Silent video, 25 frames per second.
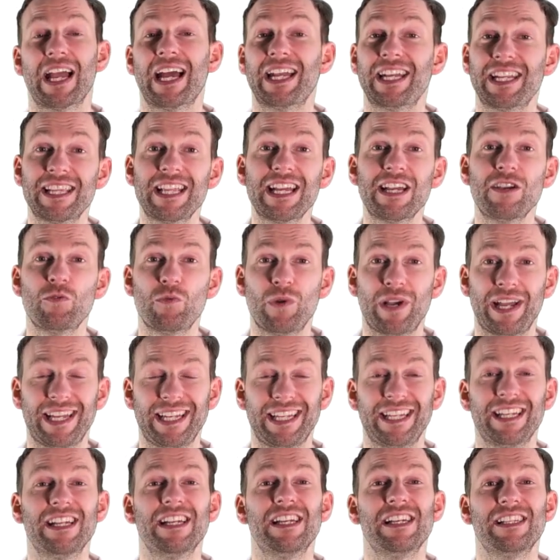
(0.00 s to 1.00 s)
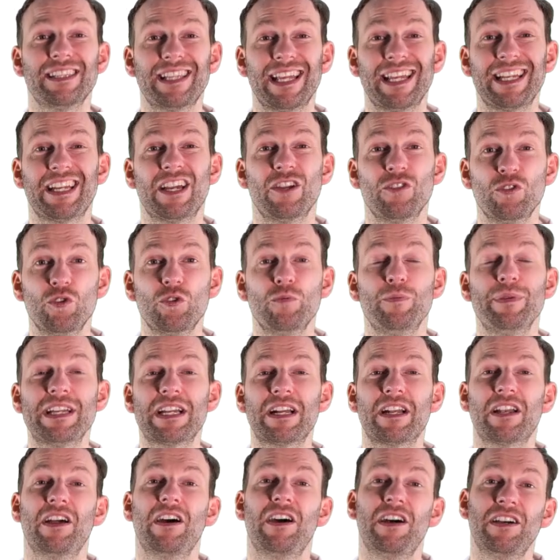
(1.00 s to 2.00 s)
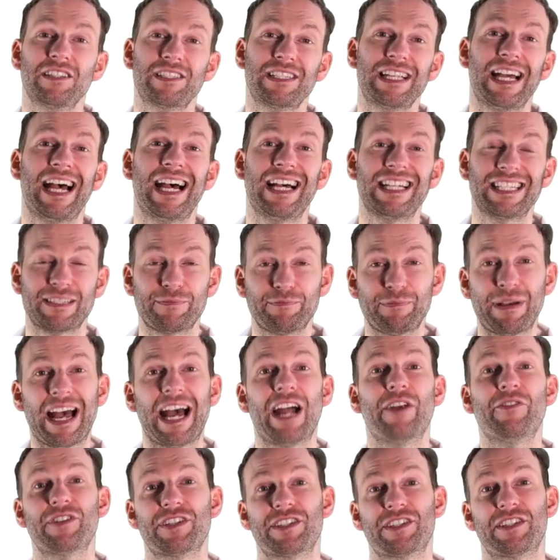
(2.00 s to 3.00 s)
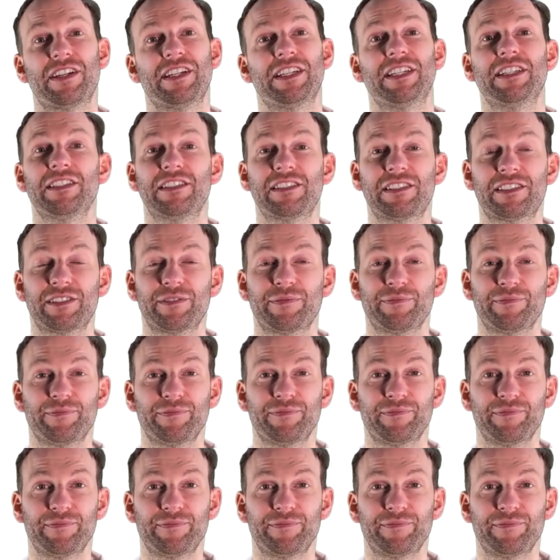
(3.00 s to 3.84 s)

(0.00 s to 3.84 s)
And in that way, they can all be classed as parasites.